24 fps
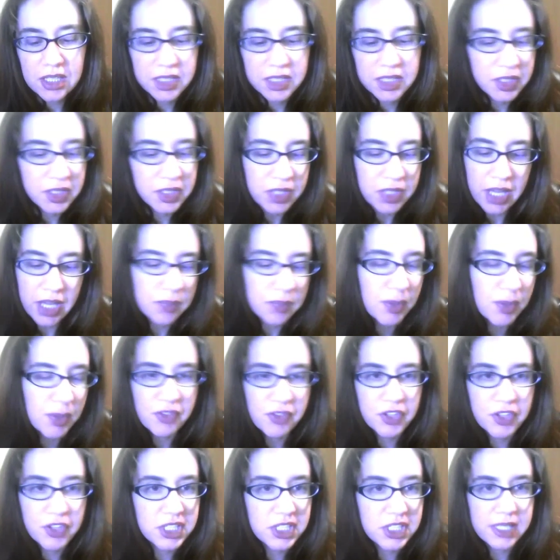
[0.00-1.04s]
like my
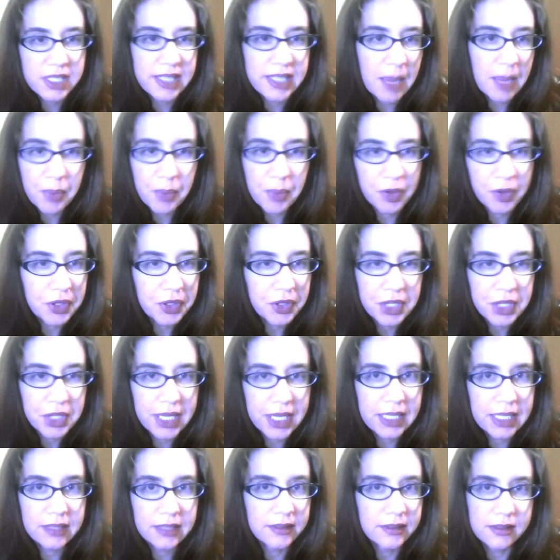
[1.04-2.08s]
first example
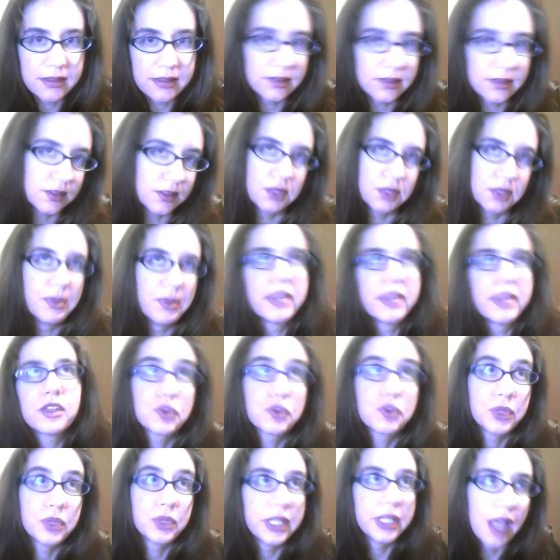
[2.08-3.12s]
is, to make this
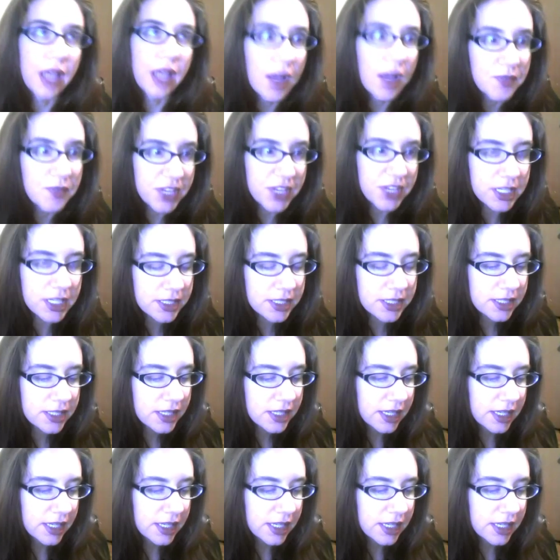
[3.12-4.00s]
really obvious,